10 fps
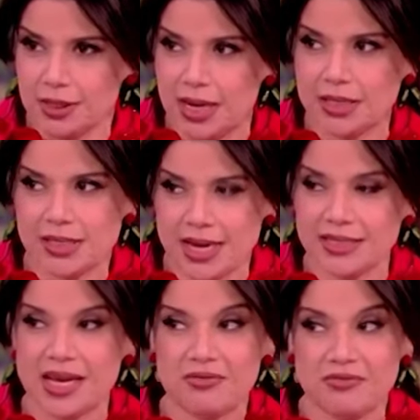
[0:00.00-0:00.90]
It
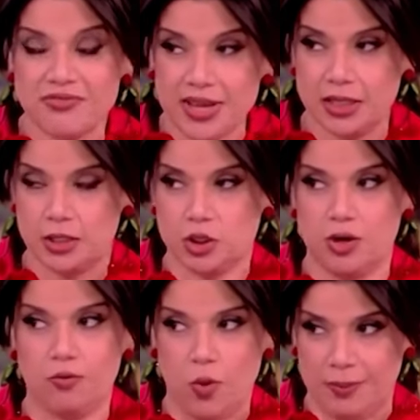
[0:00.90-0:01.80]
takes a village
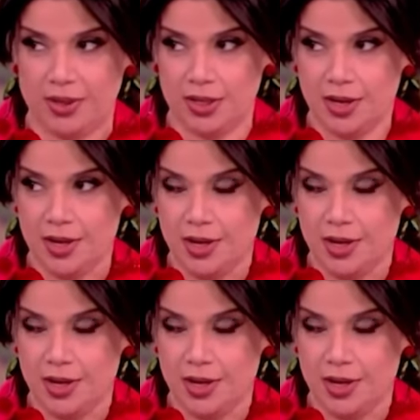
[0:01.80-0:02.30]
of women